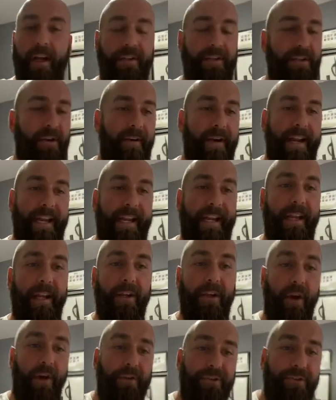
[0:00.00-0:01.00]
Uh, sorry, any
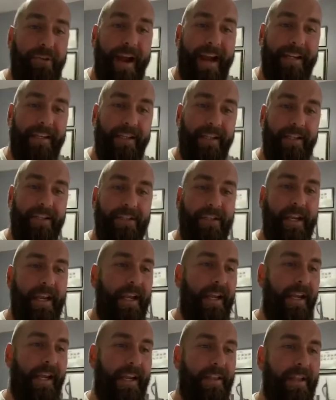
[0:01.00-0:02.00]
contractors
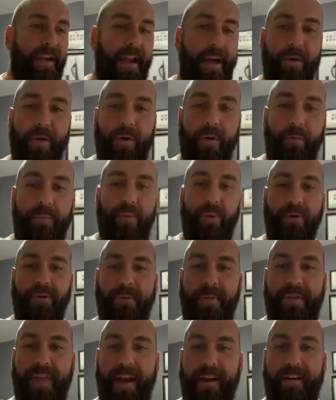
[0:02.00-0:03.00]
in the local
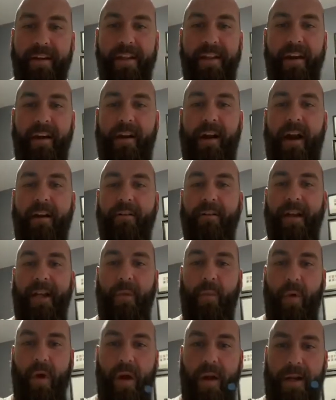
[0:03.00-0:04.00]
Portsmouth area that are
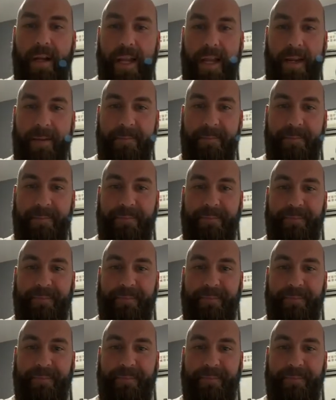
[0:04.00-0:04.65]
currently working?